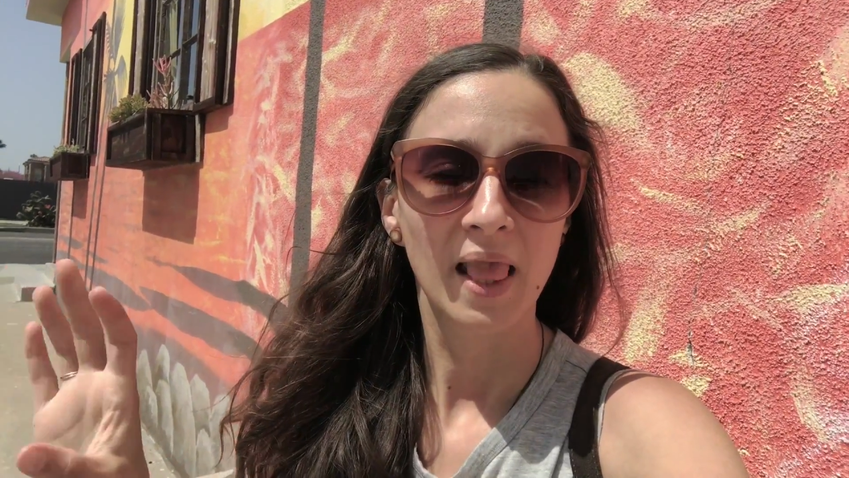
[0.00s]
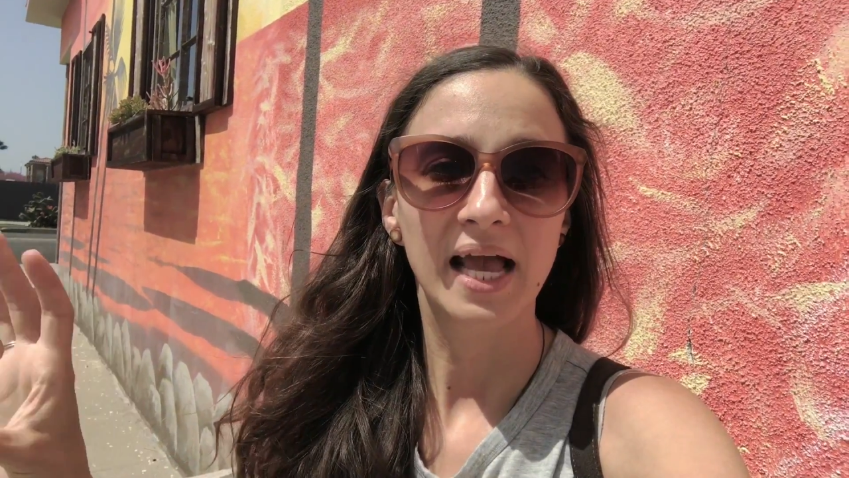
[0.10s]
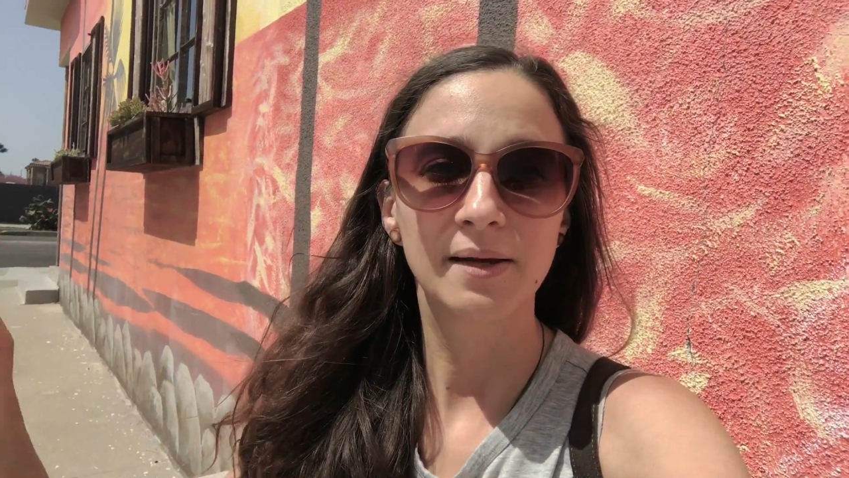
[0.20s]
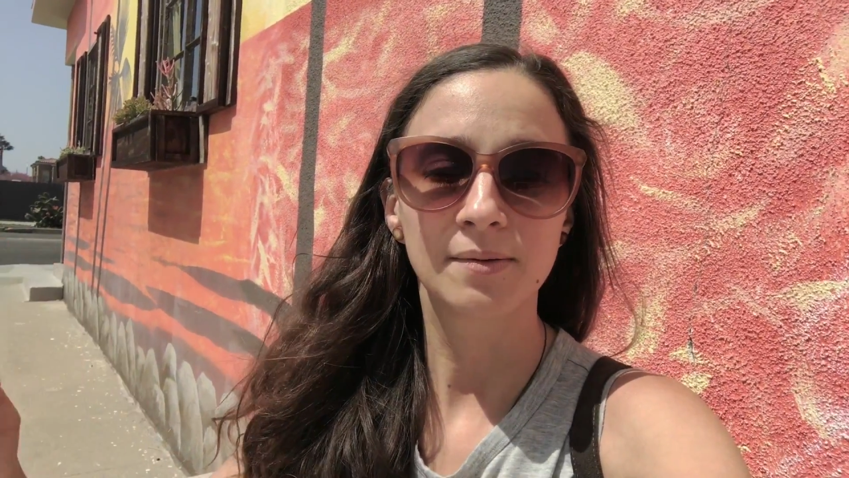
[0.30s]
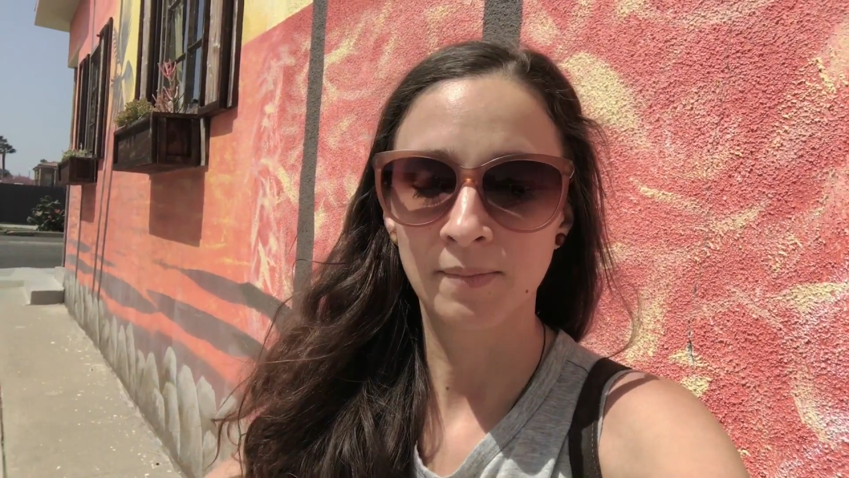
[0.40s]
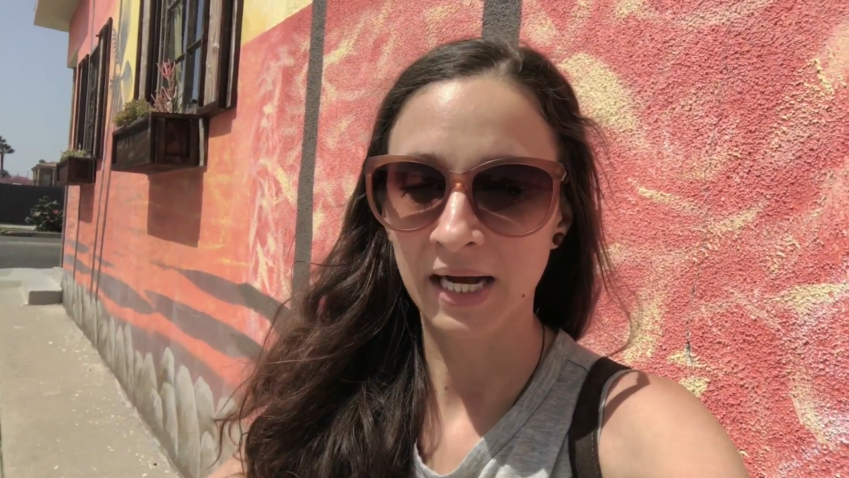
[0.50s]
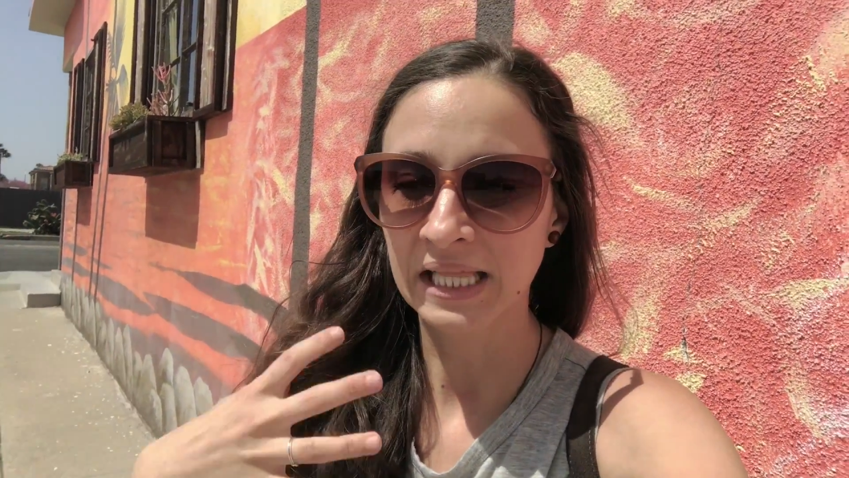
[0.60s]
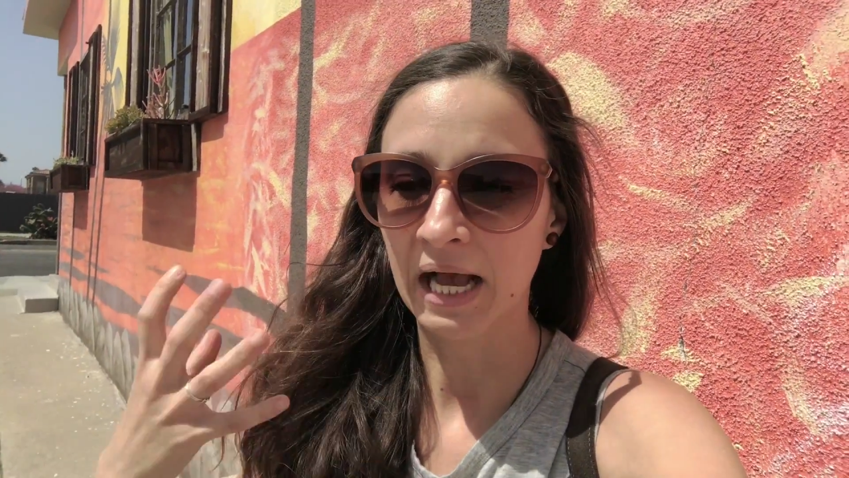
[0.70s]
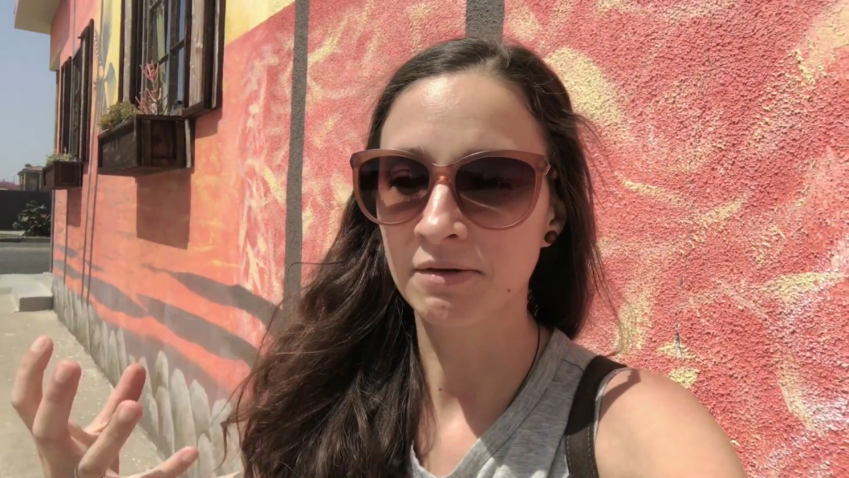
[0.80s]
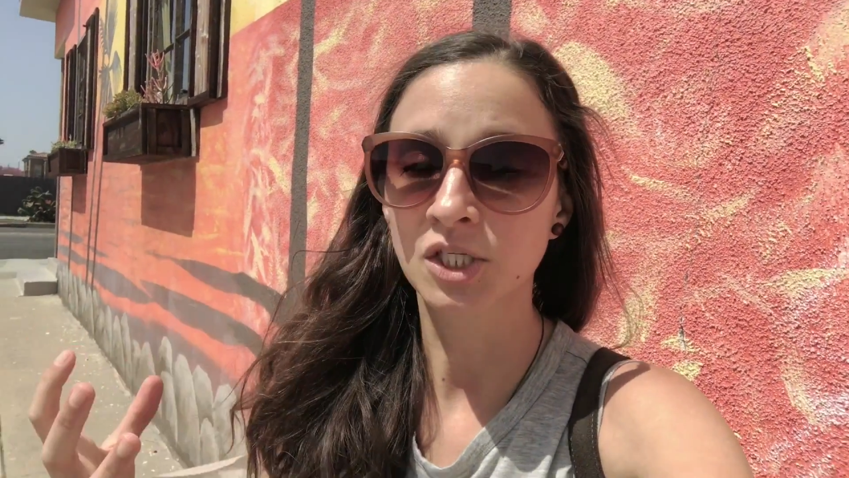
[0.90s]
and
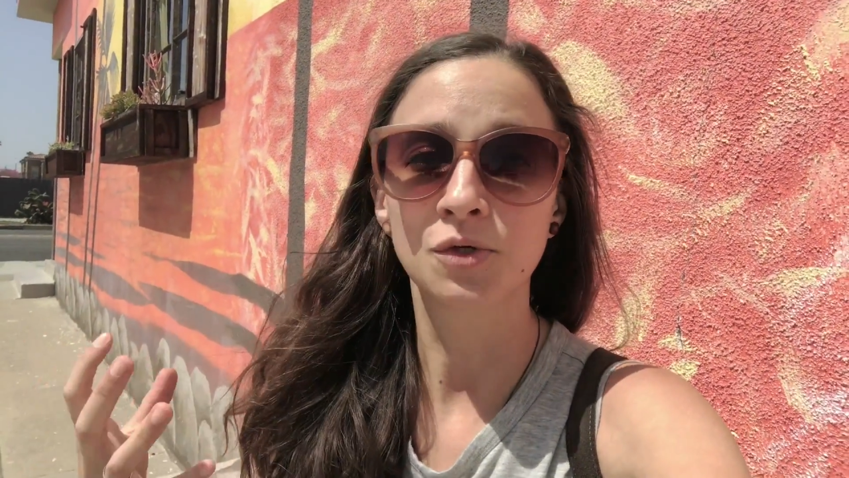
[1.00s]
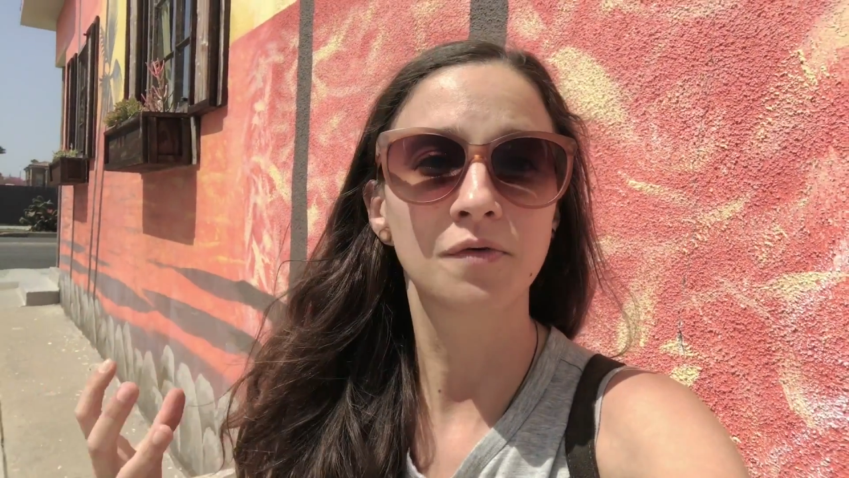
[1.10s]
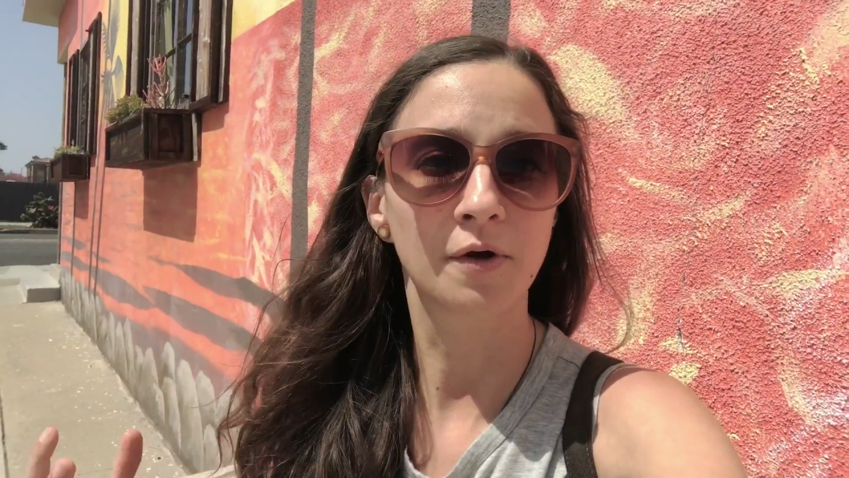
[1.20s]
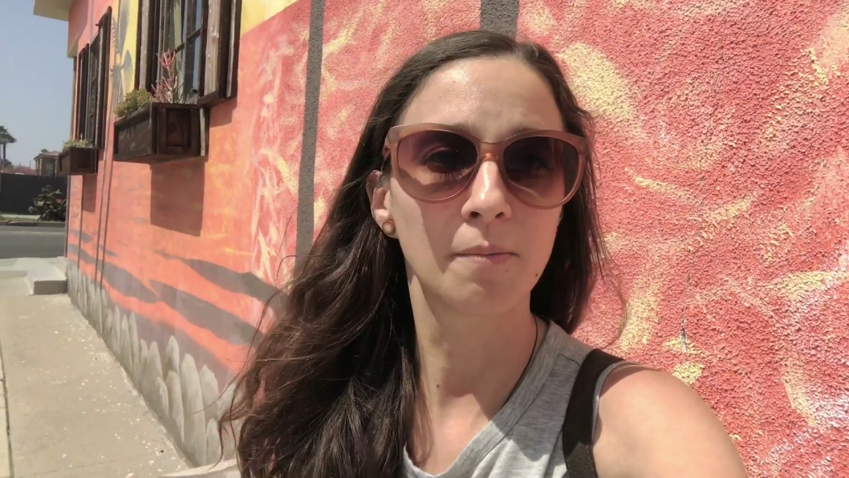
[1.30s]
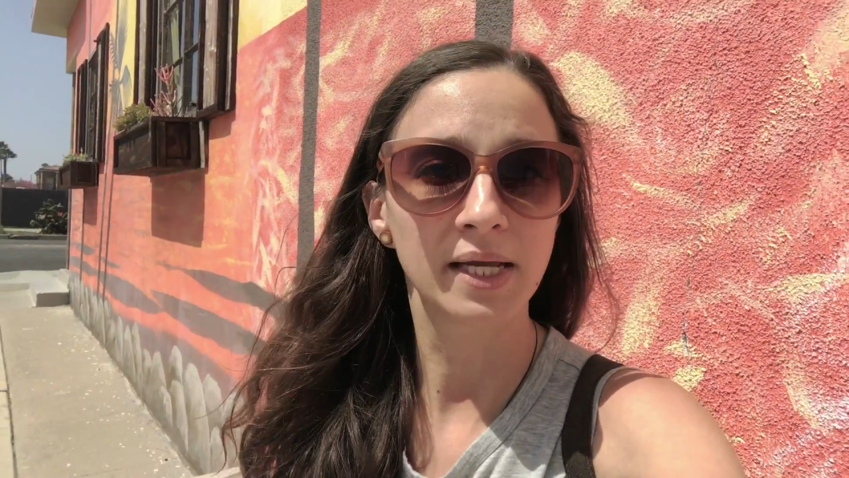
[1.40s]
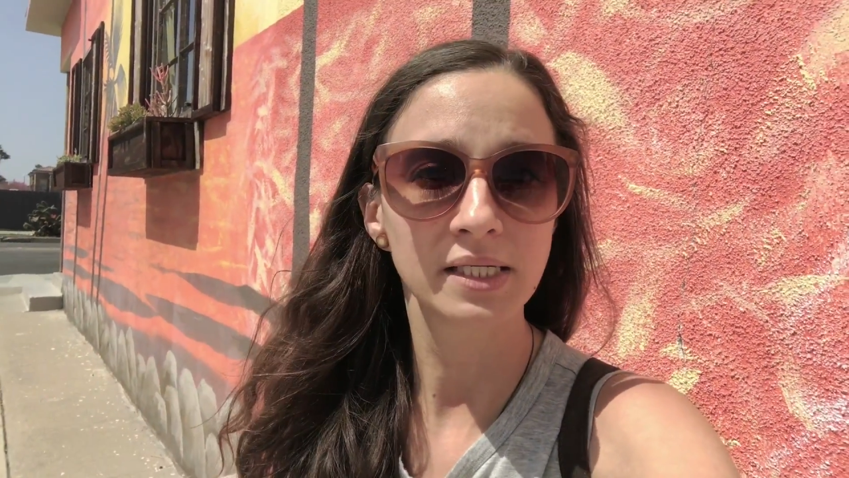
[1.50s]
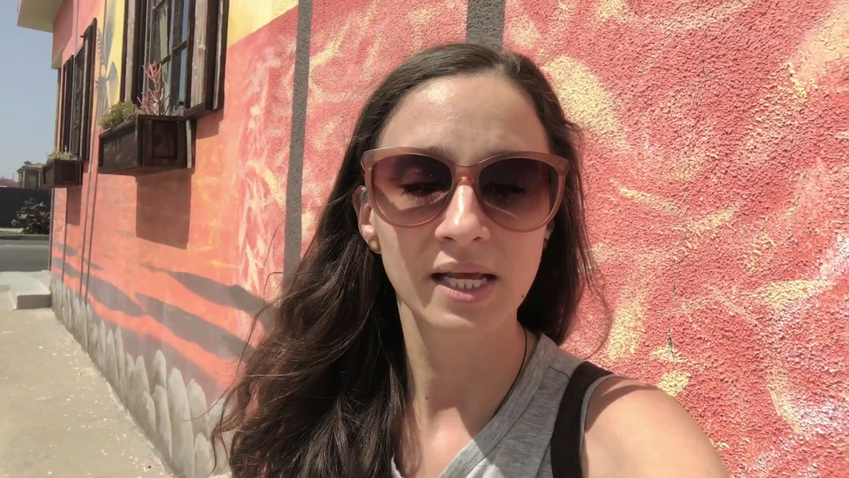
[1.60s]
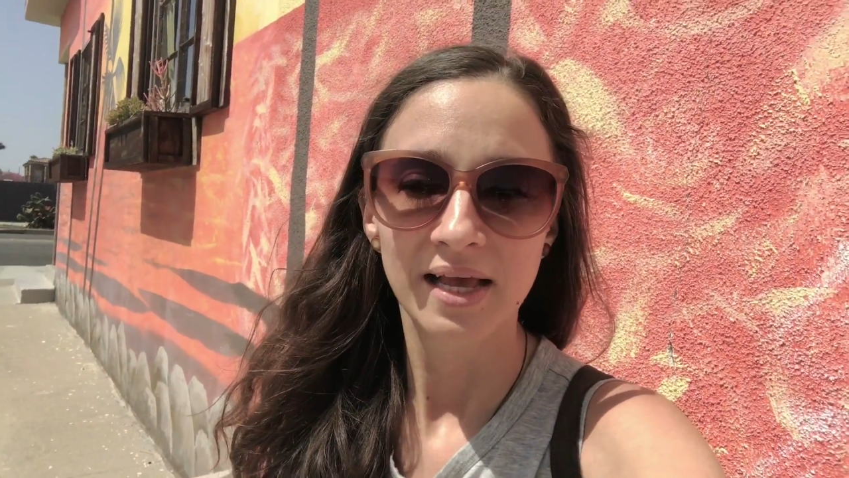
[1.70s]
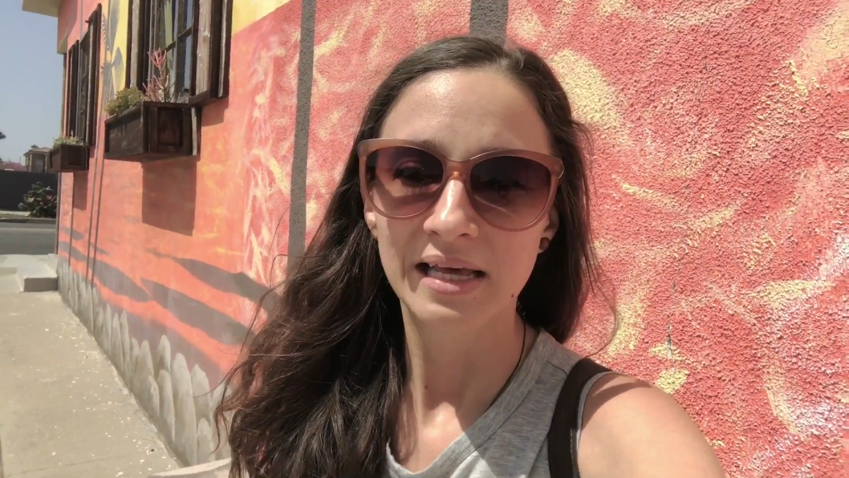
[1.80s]
allows it to ferment.